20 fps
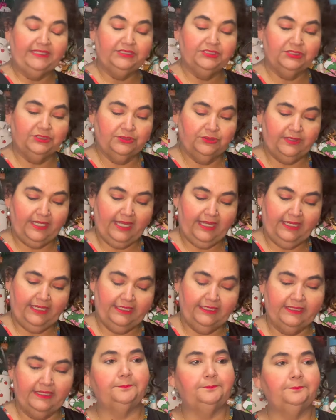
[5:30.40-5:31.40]
do
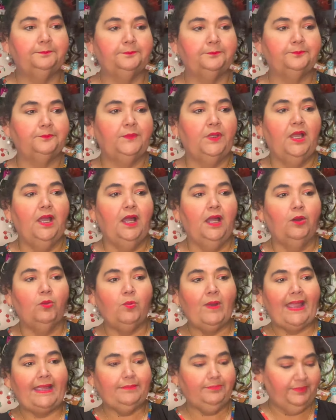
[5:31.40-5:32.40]
a
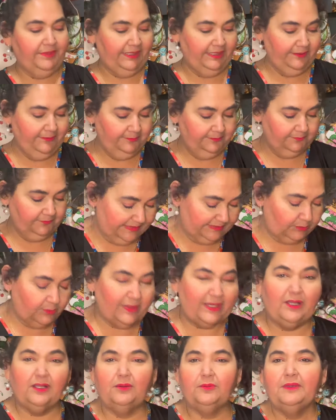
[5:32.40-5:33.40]
wipey as
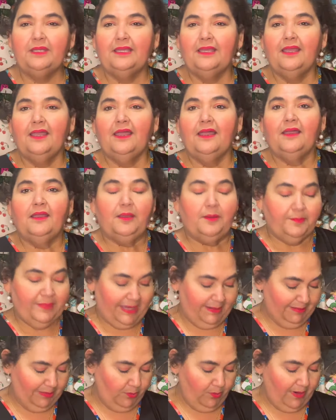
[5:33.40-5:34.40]
well,
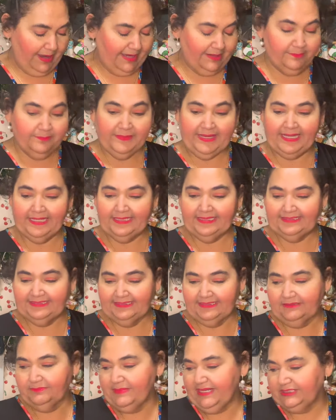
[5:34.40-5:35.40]
baby wipe, mainly to
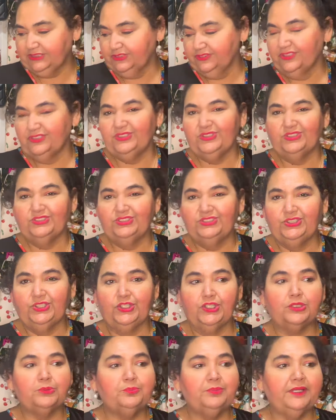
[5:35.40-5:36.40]
make sure that there's
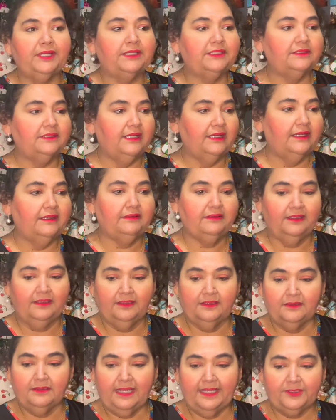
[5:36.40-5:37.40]
dirt, but
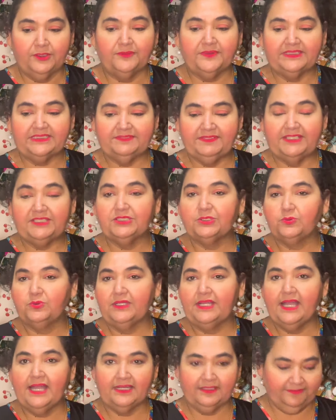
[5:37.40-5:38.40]
I know this vendor will
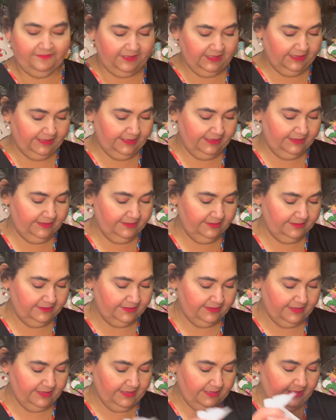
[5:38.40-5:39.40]
kind of clean
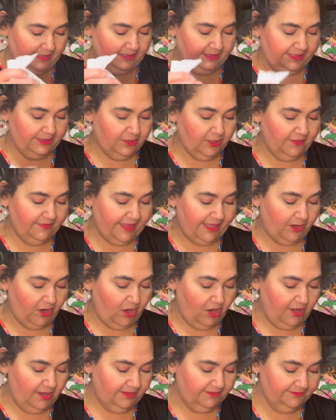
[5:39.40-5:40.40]
all that
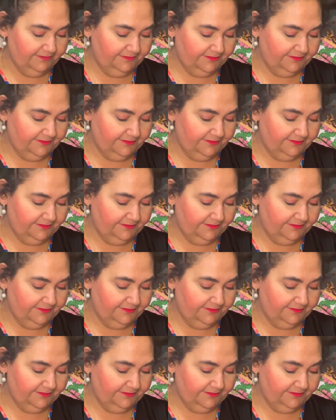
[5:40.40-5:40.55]
off